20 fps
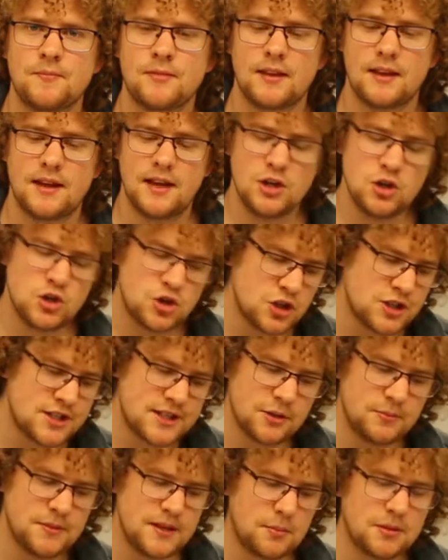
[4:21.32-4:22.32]
You should still
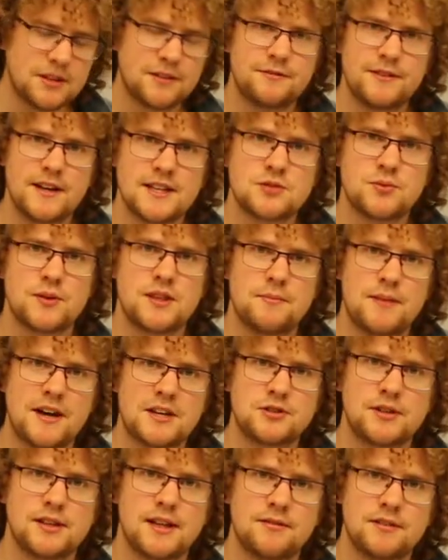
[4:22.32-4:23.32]
be able to fence when the battery
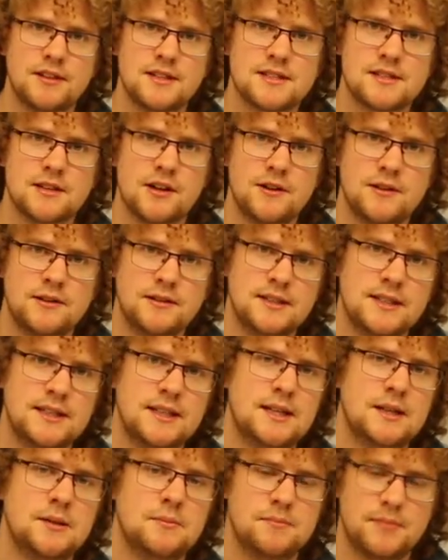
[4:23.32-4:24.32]
level is low,
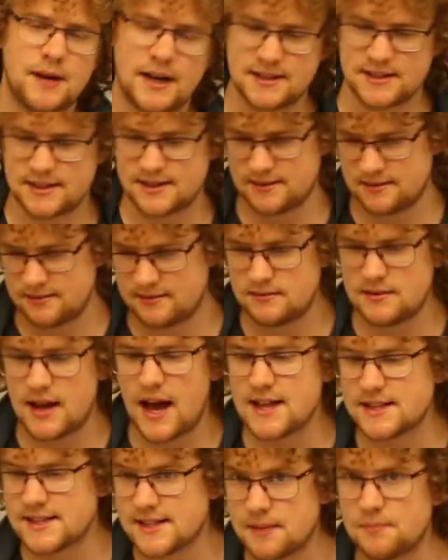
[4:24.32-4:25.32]
but at
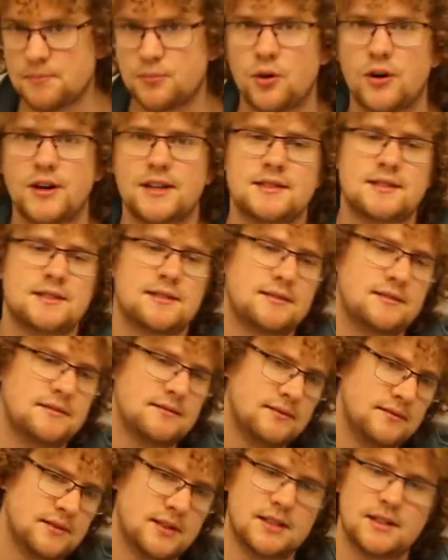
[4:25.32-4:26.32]
some point
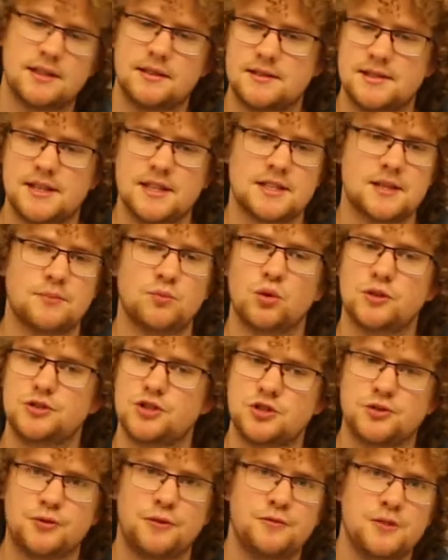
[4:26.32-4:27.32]
the system will just
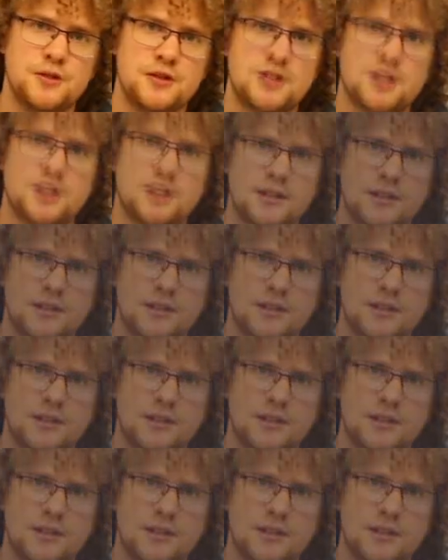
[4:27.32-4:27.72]
refuse to touch